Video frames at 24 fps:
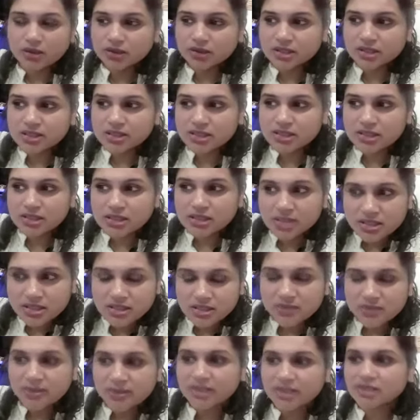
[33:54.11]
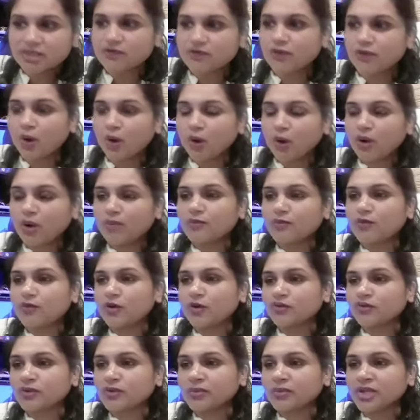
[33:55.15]
this is the 6th month follow-up
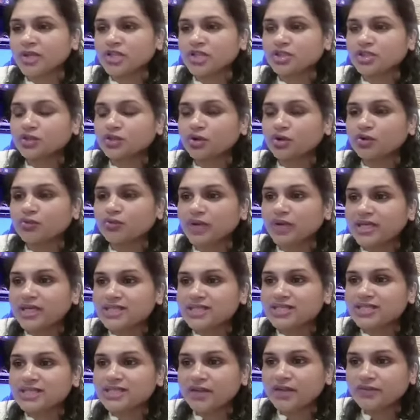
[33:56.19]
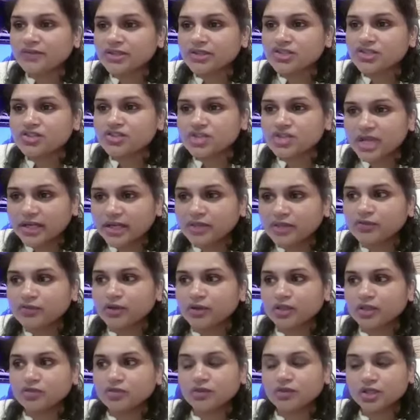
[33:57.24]
of the patient on 27 Jan
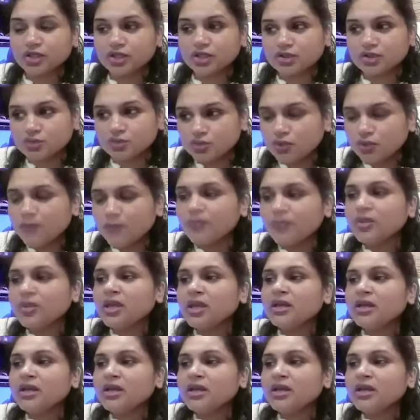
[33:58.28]
2022.